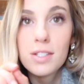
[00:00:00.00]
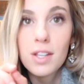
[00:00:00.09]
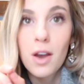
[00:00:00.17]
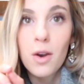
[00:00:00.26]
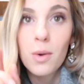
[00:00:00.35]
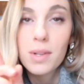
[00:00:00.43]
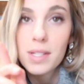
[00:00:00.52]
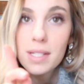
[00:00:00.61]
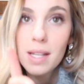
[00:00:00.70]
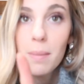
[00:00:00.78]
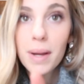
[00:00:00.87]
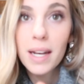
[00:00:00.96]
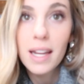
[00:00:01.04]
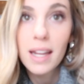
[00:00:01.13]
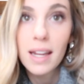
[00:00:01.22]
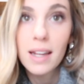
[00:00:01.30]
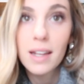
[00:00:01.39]
So
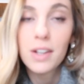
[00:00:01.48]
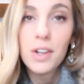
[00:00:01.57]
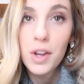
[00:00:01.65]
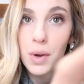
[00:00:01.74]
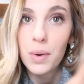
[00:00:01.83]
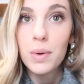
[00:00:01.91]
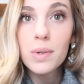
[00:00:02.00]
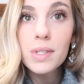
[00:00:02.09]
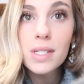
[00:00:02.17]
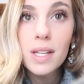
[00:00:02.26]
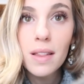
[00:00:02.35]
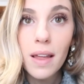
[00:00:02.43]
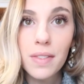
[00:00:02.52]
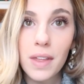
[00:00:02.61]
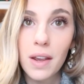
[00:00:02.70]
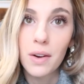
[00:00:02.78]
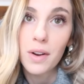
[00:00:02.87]
somebody knows
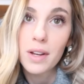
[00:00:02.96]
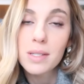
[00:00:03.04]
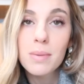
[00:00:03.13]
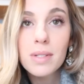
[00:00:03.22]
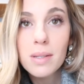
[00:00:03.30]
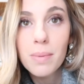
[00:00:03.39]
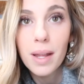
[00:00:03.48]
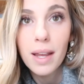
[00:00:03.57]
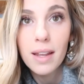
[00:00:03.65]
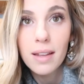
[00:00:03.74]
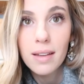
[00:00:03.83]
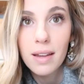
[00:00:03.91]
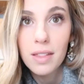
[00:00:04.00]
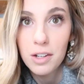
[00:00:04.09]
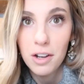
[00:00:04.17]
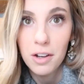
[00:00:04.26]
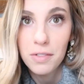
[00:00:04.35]
that they are not supposed to play
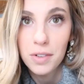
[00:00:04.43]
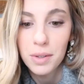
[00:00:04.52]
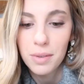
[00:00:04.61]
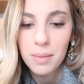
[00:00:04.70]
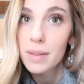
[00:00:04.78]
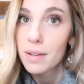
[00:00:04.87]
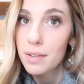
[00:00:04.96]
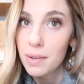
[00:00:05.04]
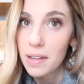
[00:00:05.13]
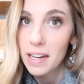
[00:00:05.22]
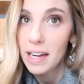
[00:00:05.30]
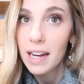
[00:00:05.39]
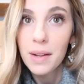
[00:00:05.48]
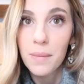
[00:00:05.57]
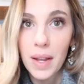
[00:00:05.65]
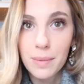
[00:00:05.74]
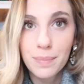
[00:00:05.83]
in the dog food, but they're doing it
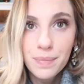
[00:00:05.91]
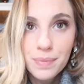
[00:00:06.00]
anyway.